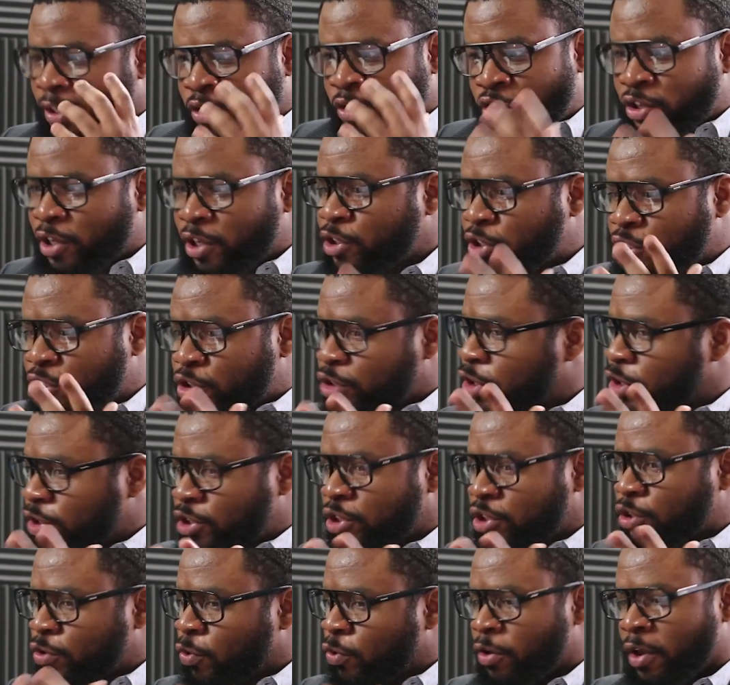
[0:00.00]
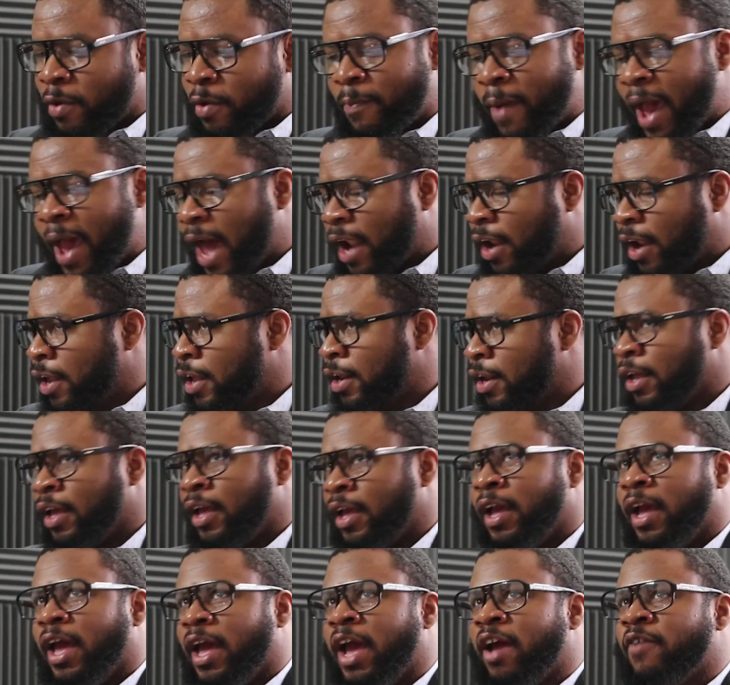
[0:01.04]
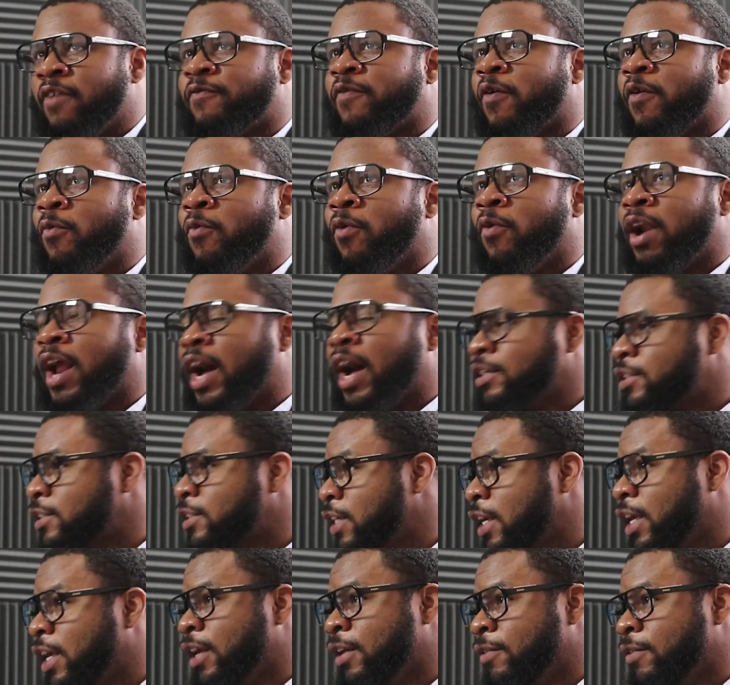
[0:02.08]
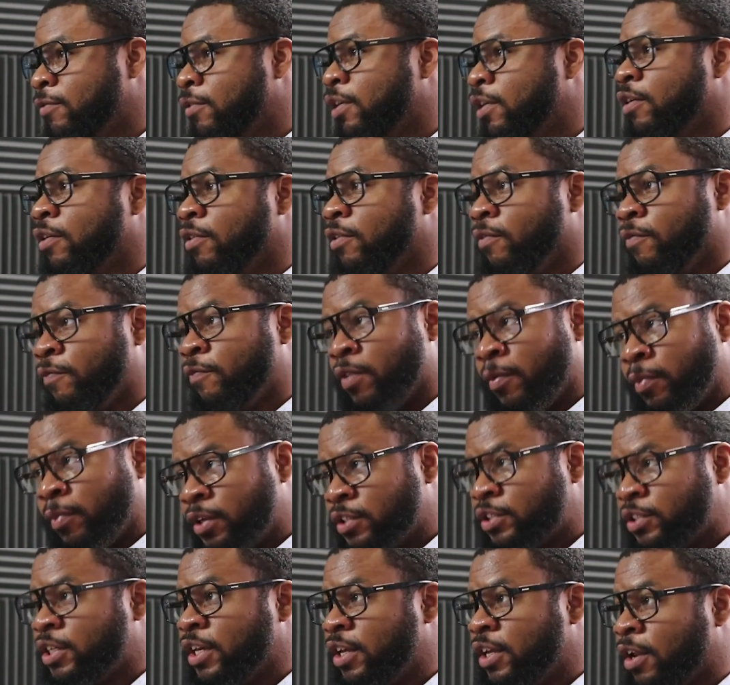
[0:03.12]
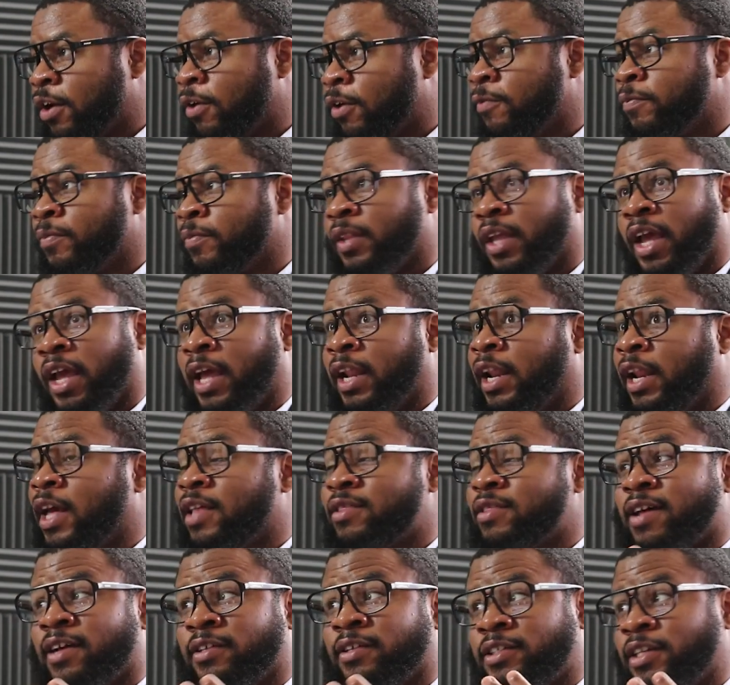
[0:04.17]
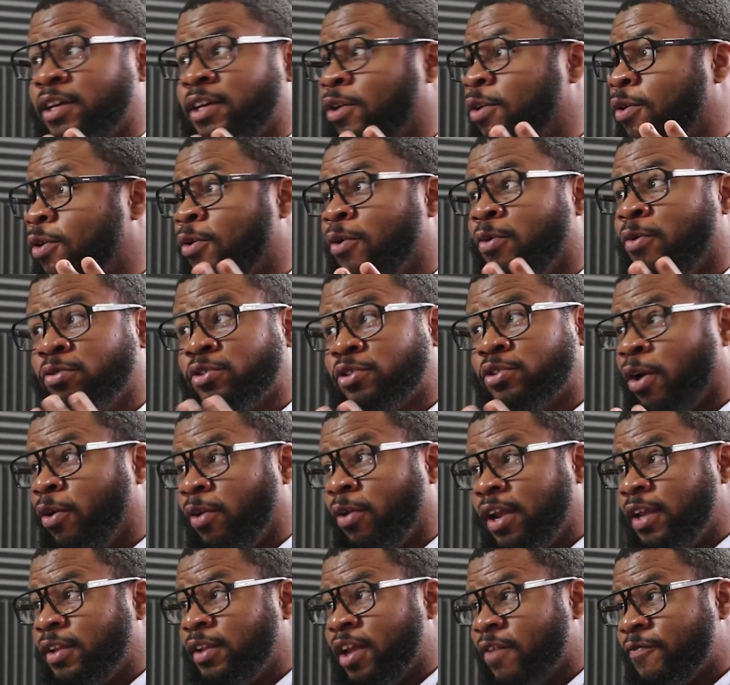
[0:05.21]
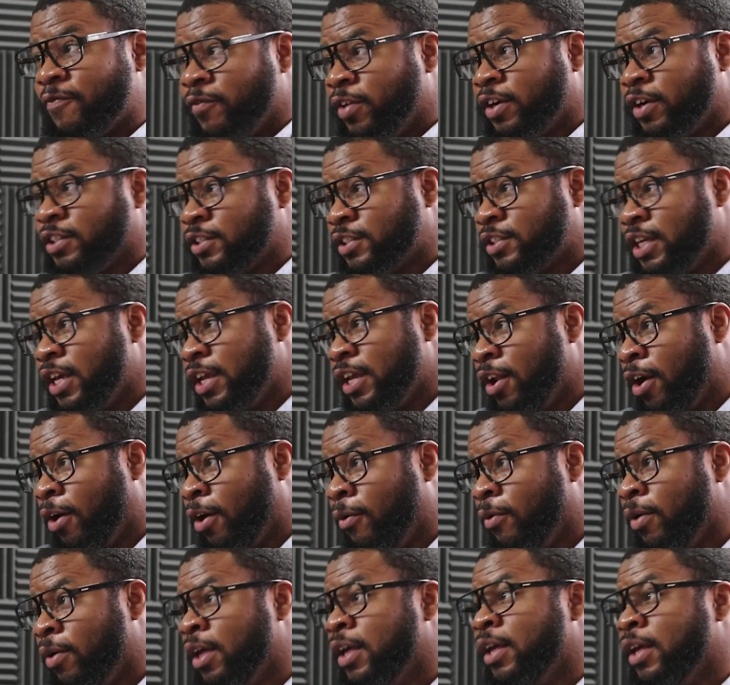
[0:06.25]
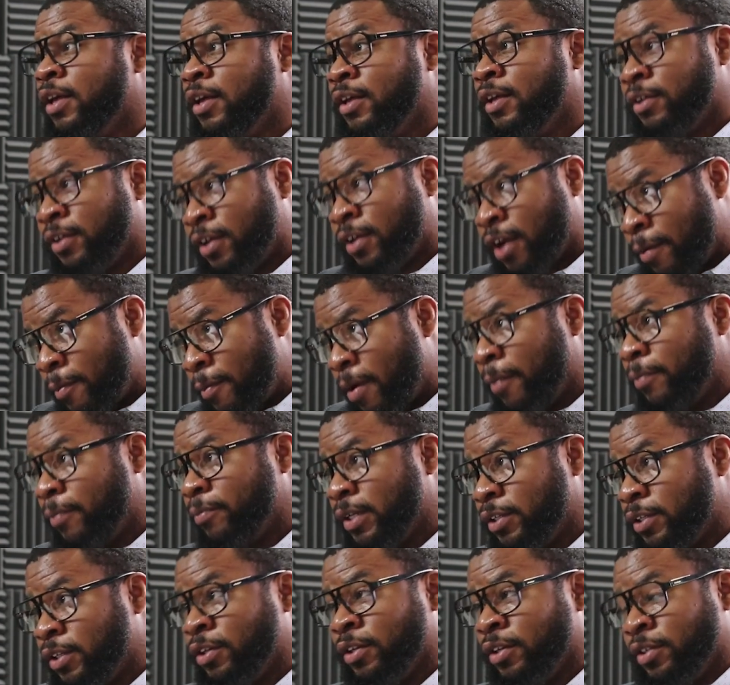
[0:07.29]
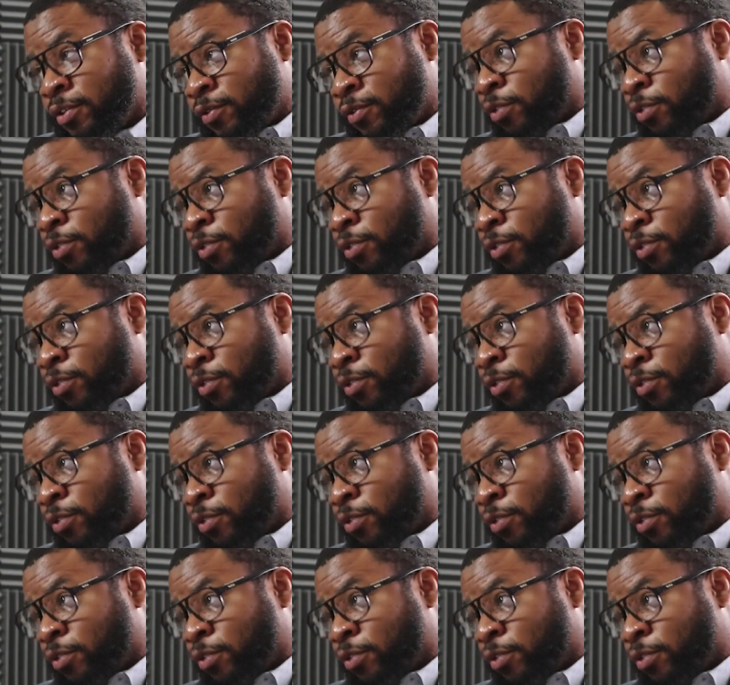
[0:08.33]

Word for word: This is this is who you're battling. And from what I've seen from Casino, unless I see a whole totally different Casino come up eh,